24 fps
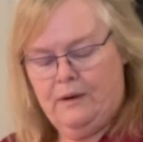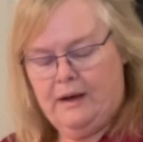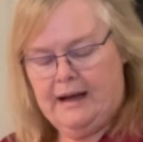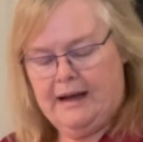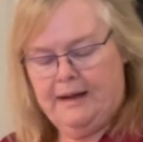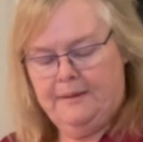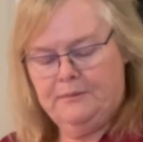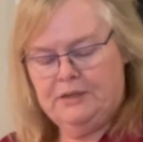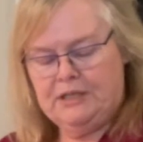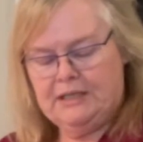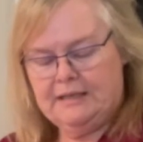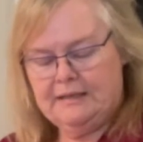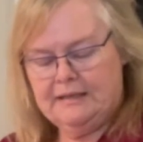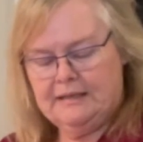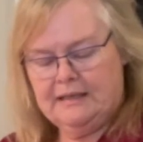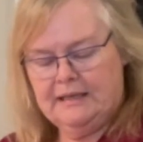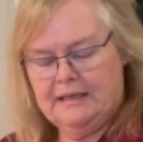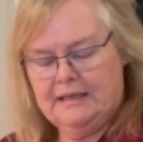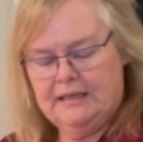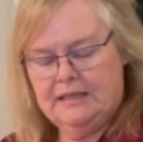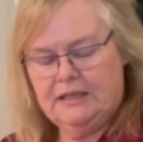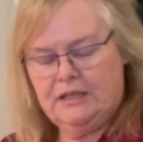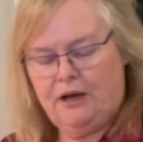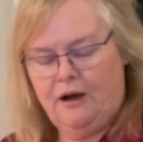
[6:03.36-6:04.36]
I'm just going
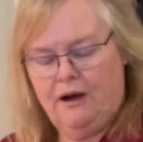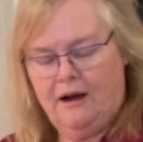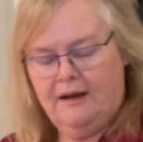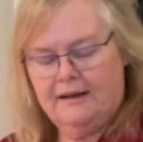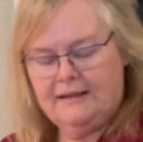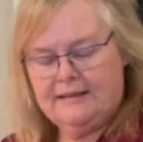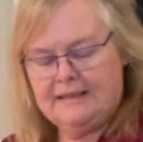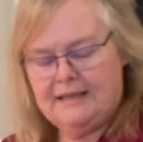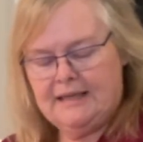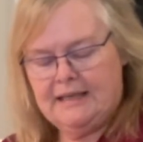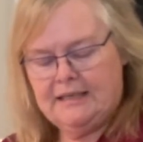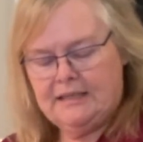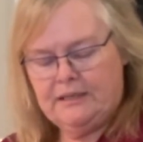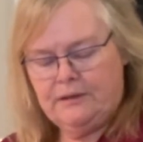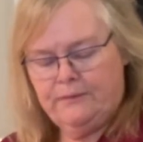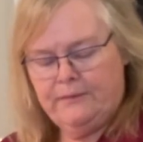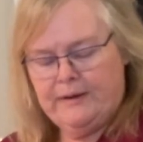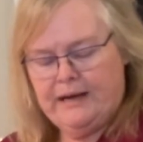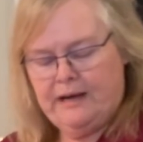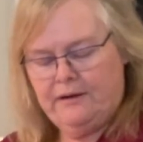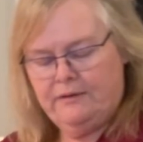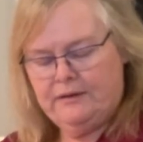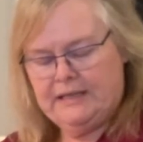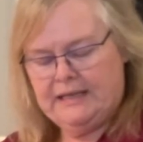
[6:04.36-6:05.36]
to toss this
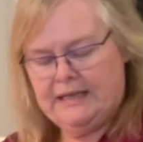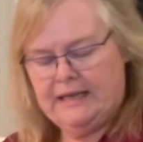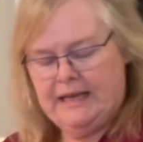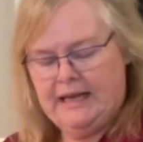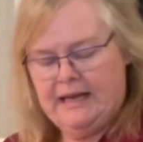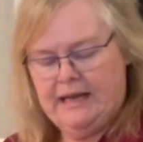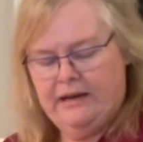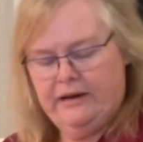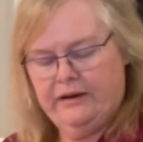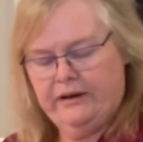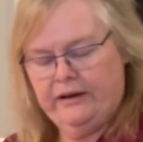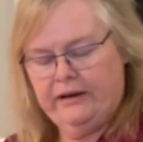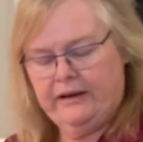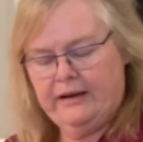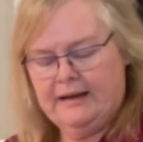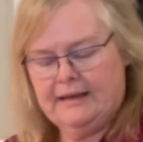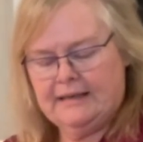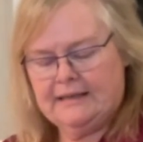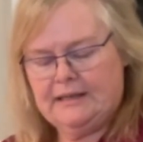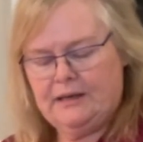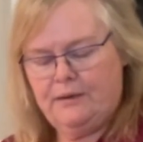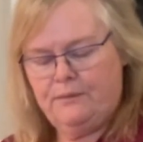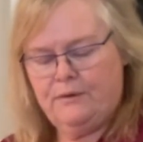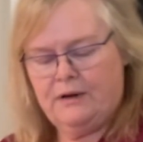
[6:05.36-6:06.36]
around in here
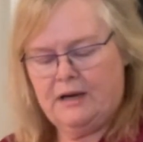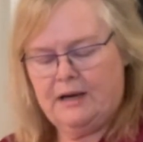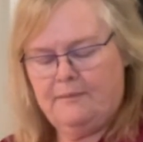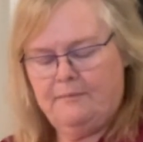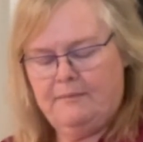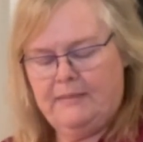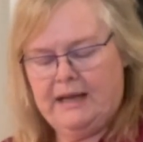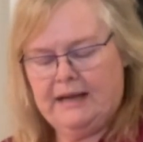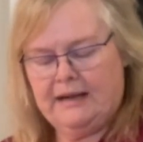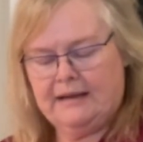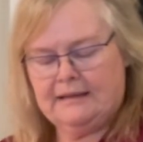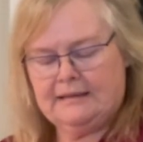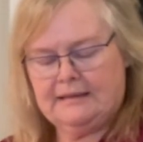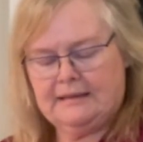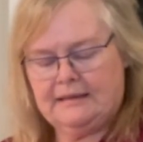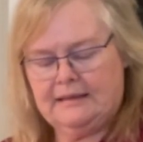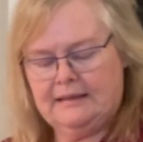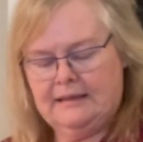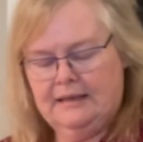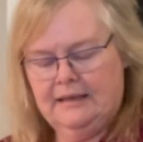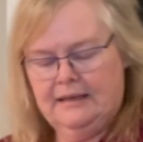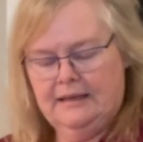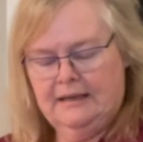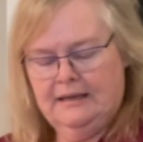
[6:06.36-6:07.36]
because I want to mix
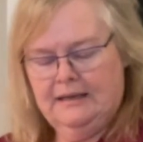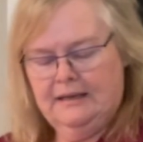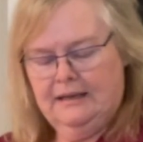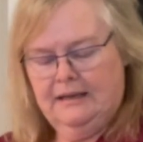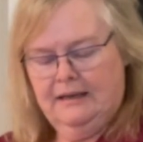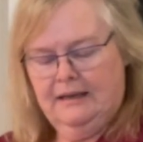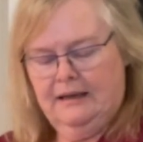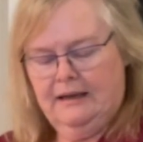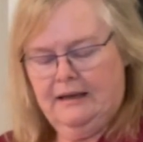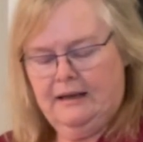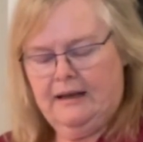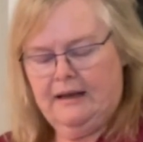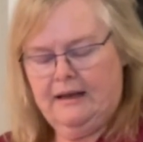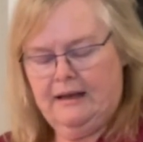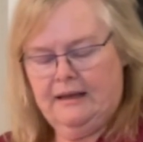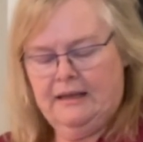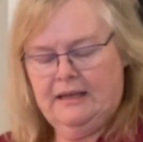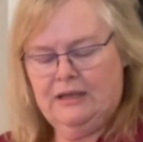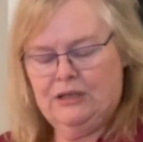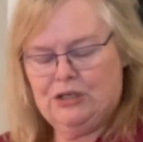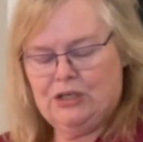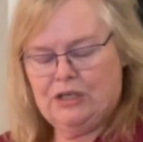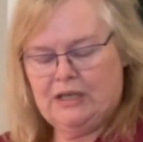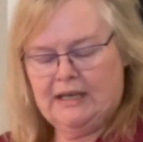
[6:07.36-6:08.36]

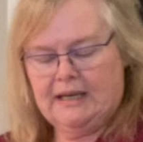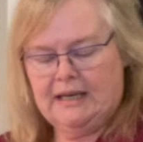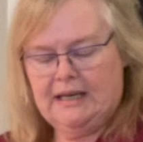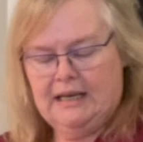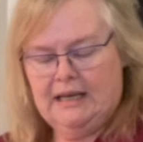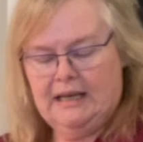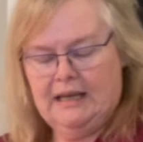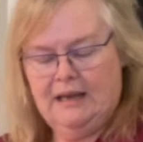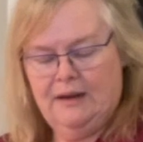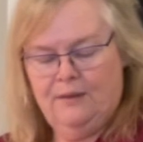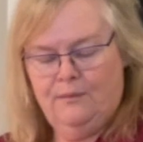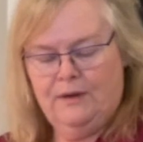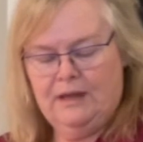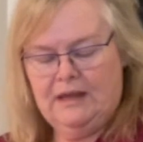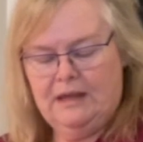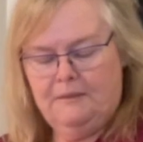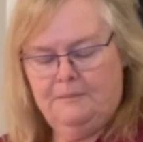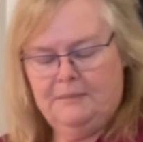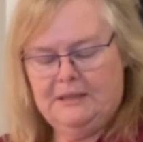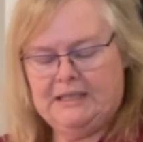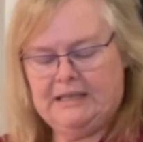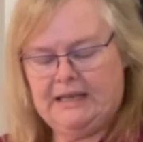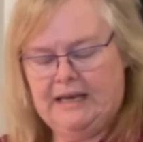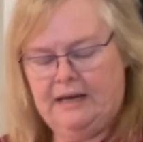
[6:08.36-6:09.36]
the chicken in with the
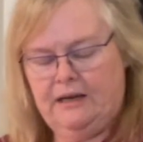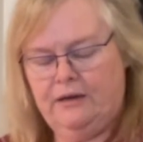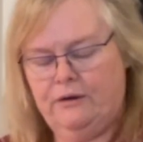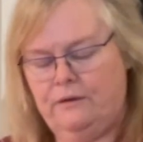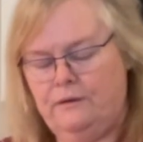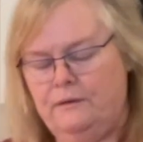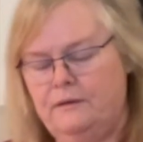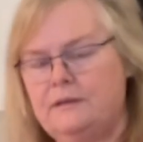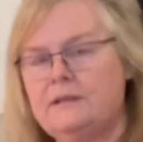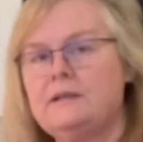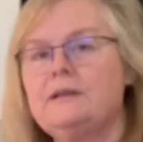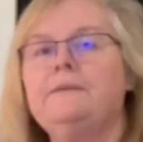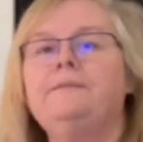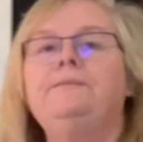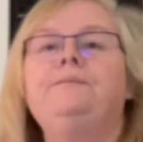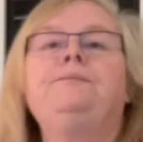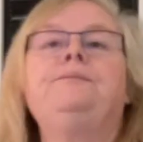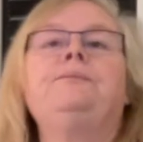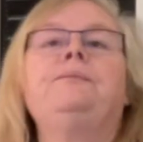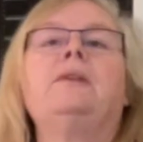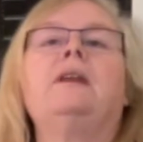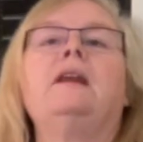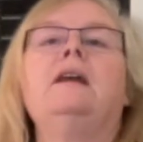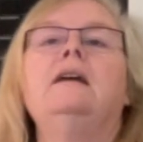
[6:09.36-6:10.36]
potatoes.
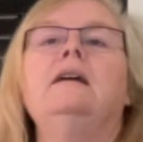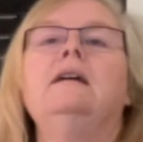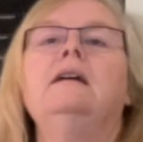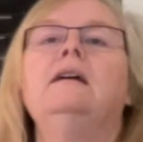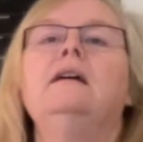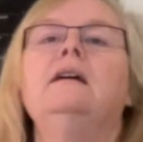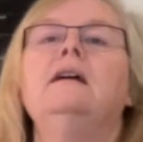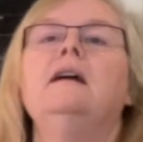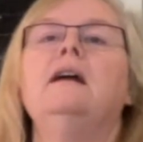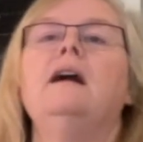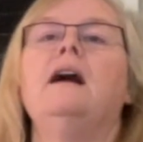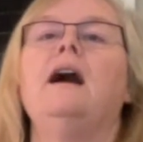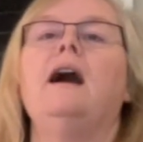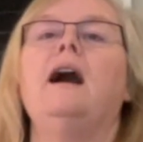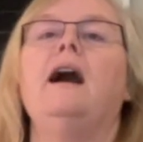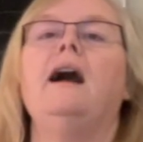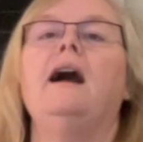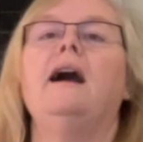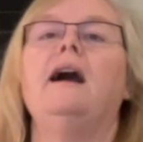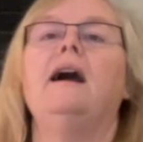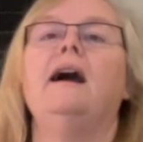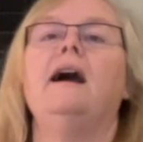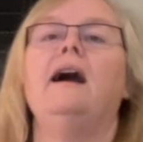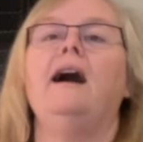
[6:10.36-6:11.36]

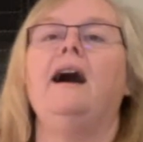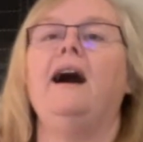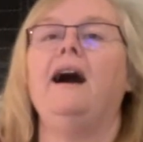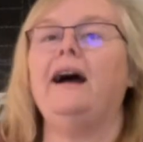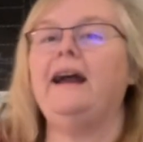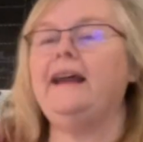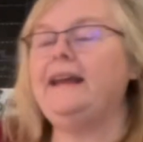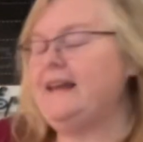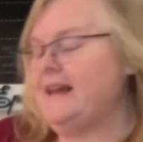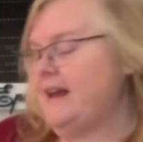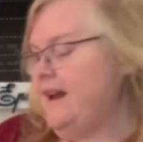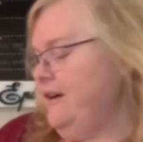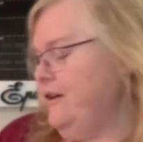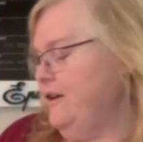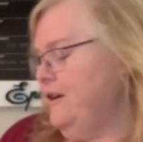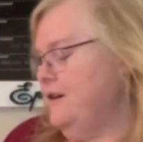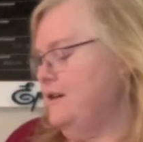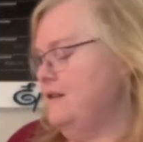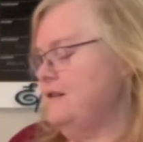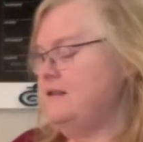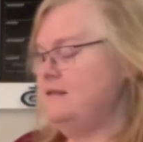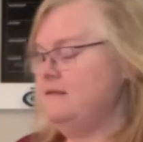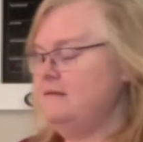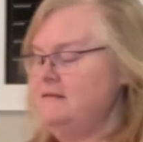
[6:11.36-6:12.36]
Hi,
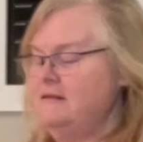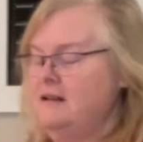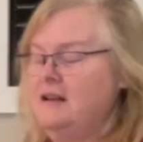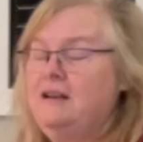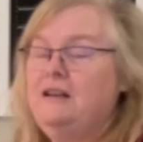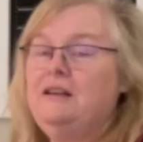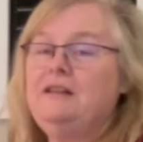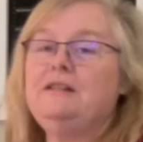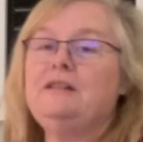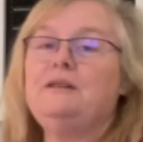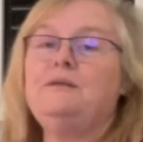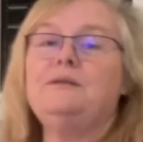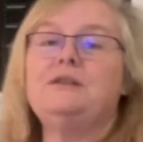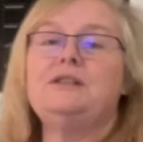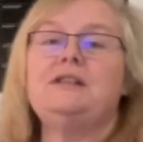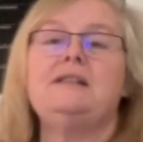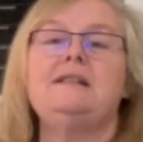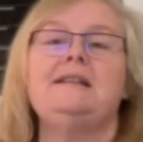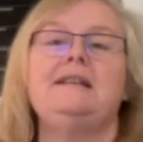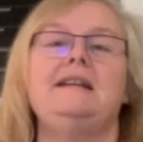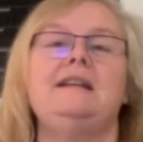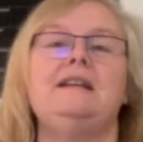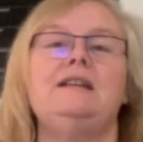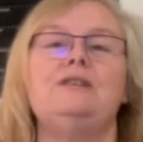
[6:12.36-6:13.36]
Carol. So we're
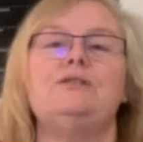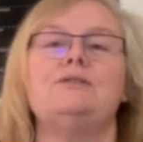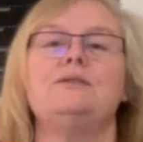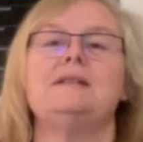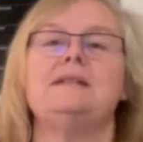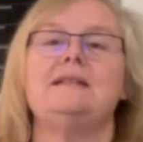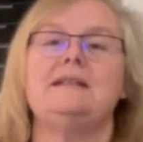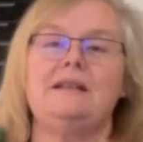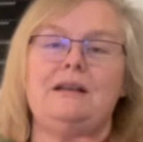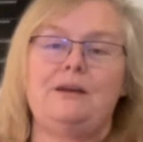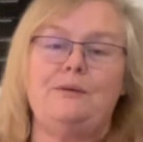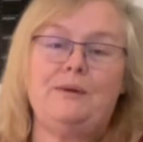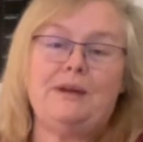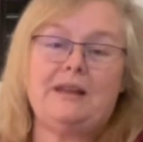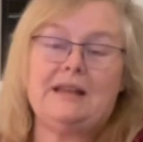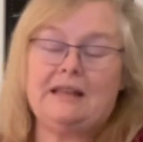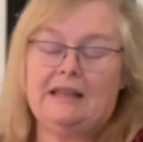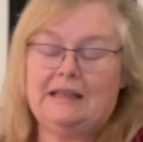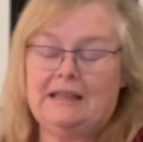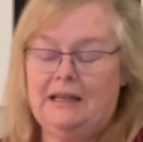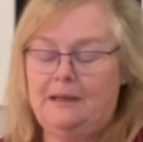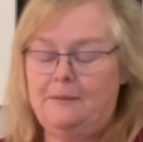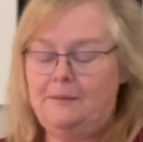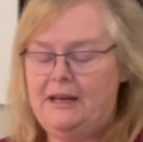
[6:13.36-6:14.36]
just going to drizzle it with a
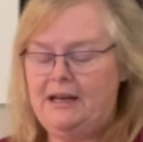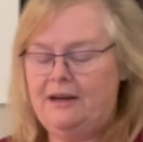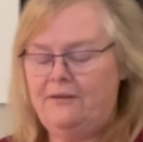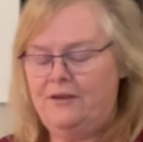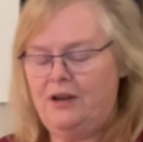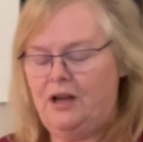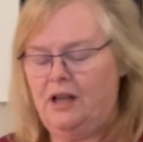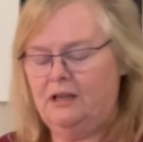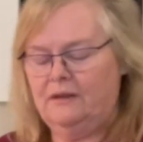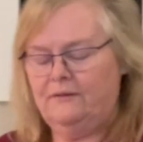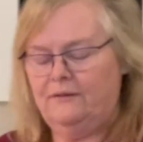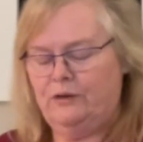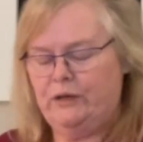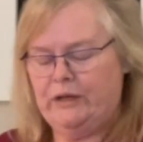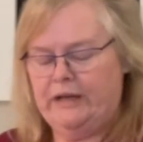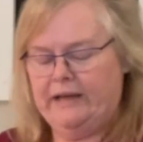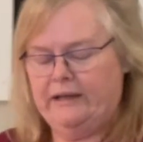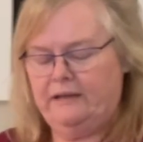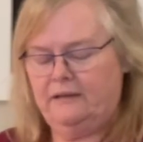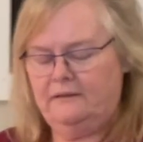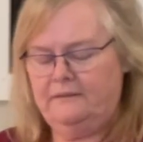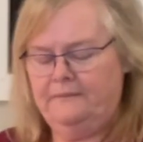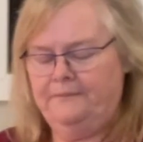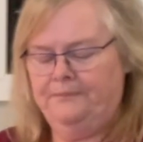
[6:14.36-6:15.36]
little bit of olive
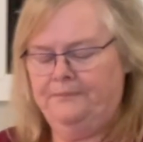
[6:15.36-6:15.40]
oil,